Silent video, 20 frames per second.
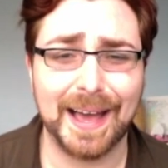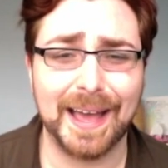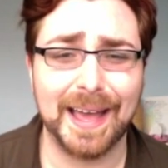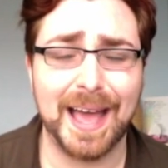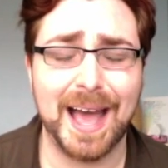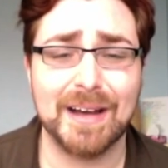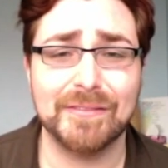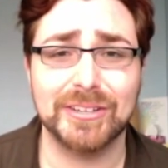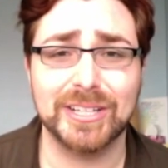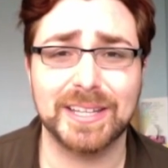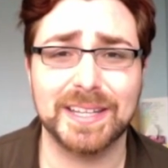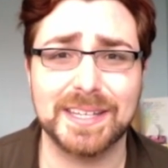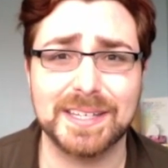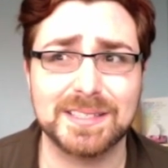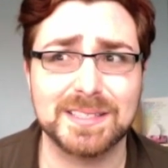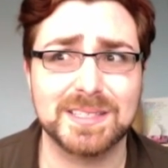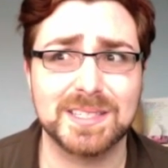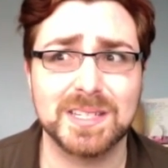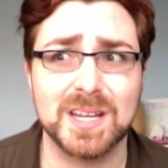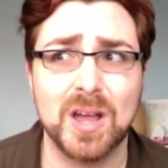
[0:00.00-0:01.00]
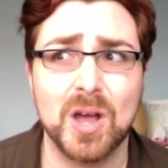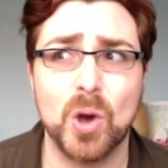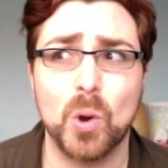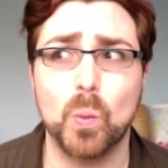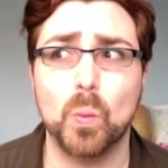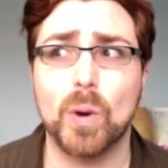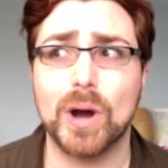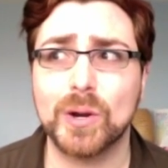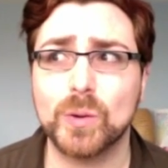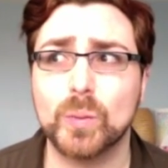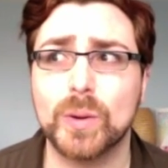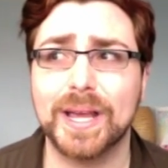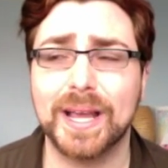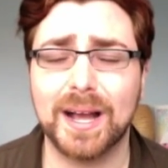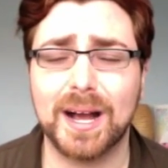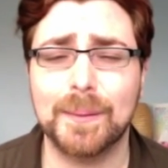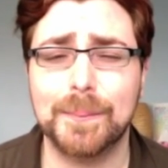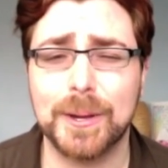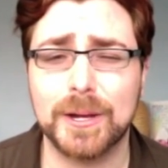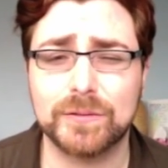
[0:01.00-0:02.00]
I have at least one wig
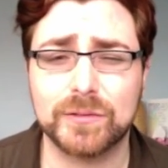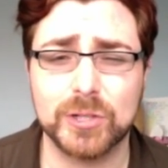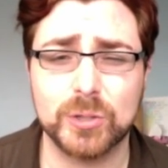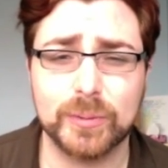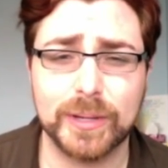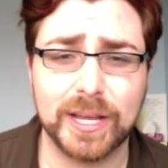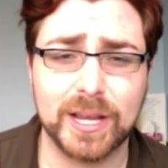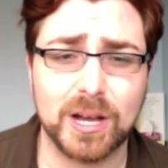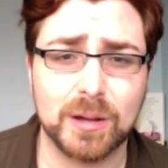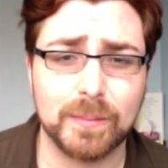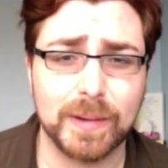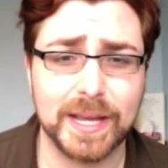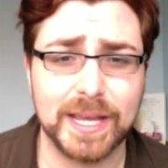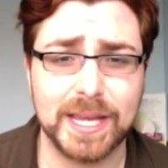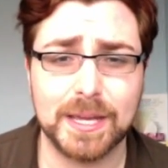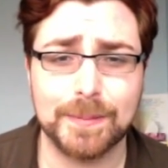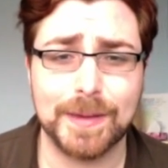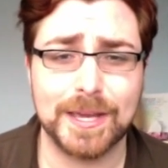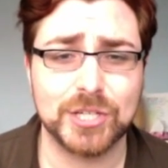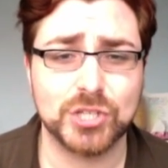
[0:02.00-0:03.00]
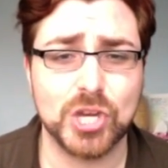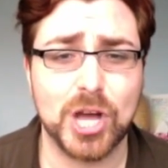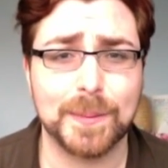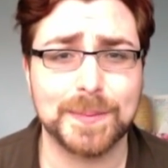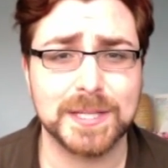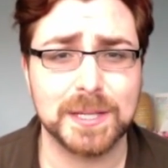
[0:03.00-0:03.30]
up every week on my eBay shop,